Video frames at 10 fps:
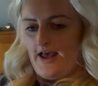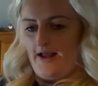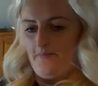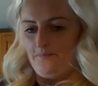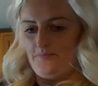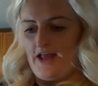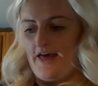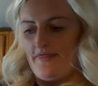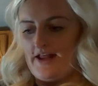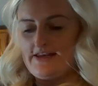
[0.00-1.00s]
And
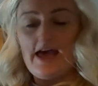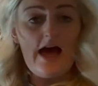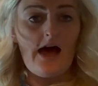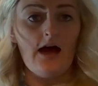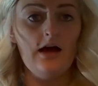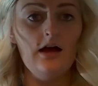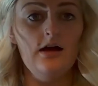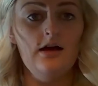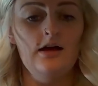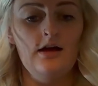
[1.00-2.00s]
then yeah,
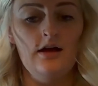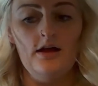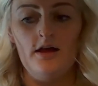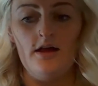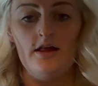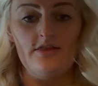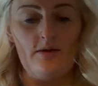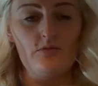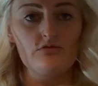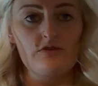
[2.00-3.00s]

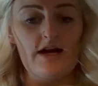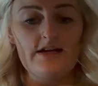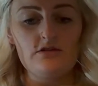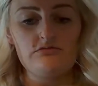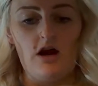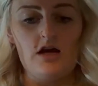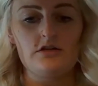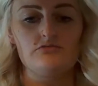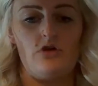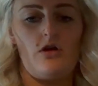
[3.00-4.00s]
then we're ready to
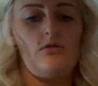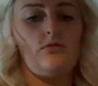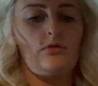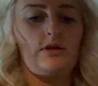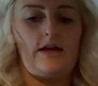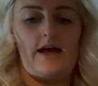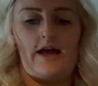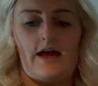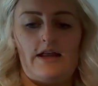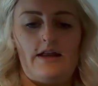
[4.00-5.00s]
rock and roll.
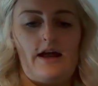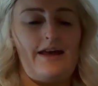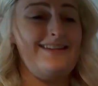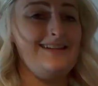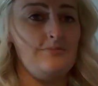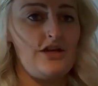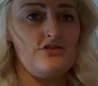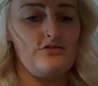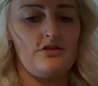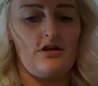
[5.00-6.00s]
And I didn't
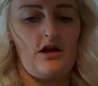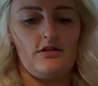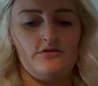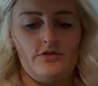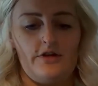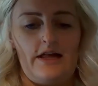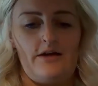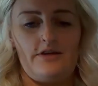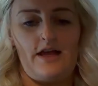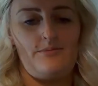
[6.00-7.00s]
measure the olive oil
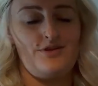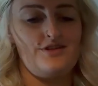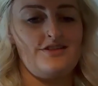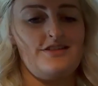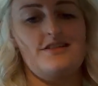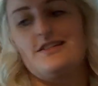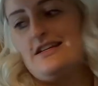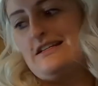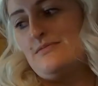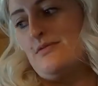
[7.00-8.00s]
out yet because it doesn't
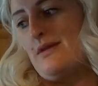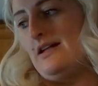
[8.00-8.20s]
need to be